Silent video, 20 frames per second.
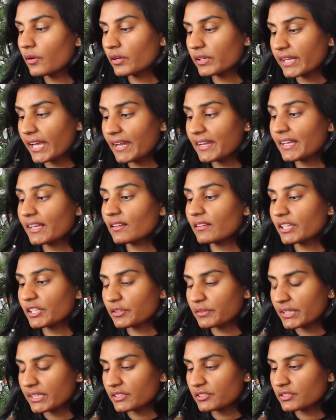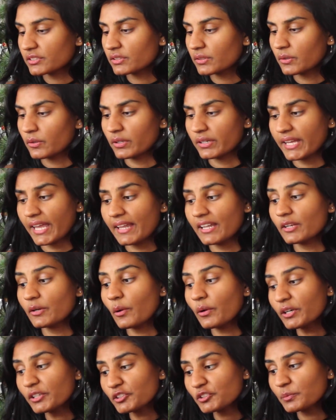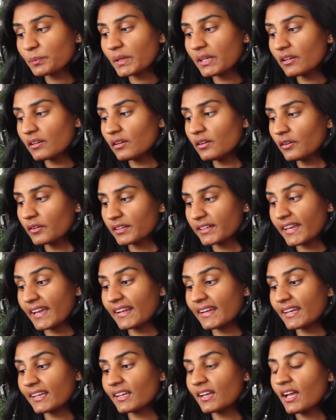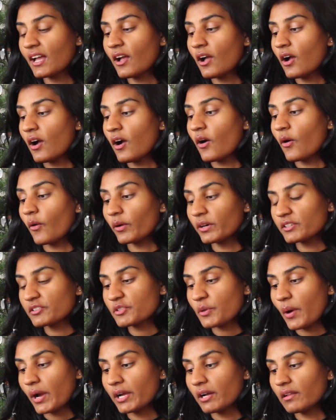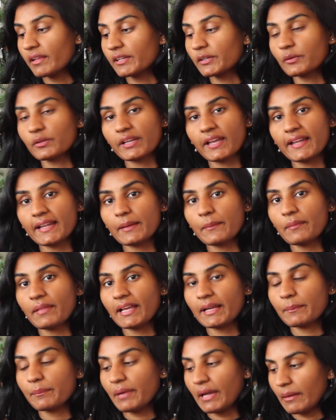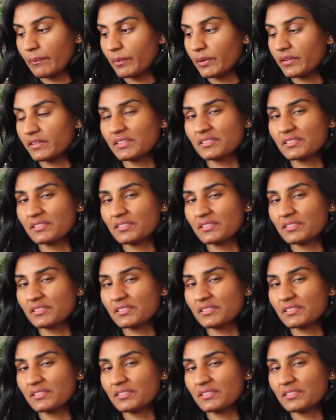organic licorice, organic orange peel, organic orange oil, and organic black pepper.